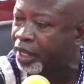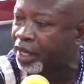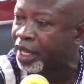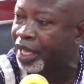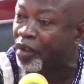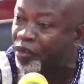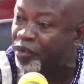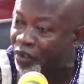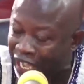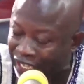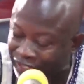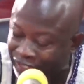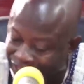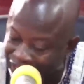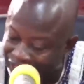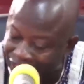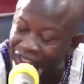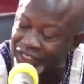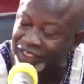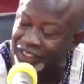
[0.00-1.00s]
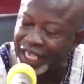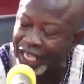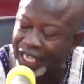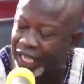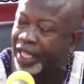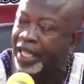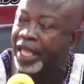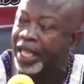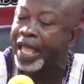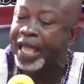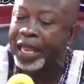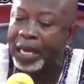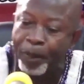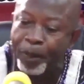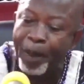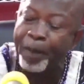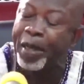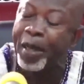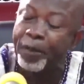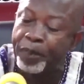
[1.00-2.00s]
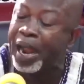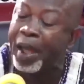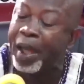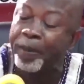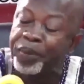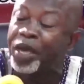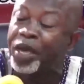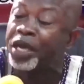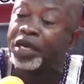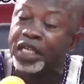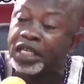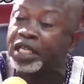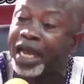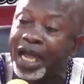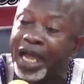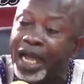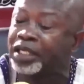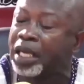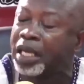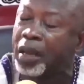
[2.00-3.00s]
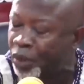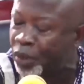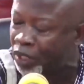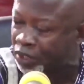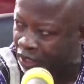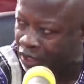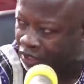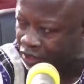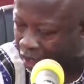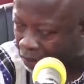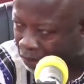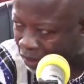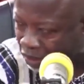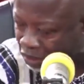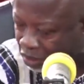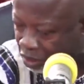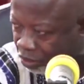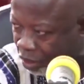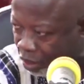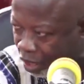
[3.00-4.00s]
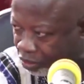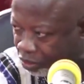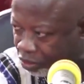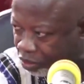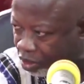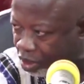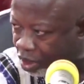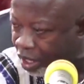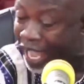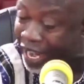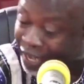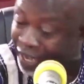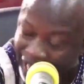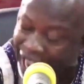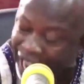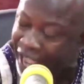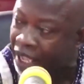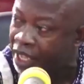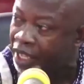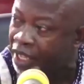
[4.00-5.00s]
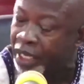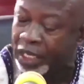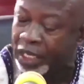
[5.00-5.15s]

If I say, any say, any public appearing in your presidential materials, and then you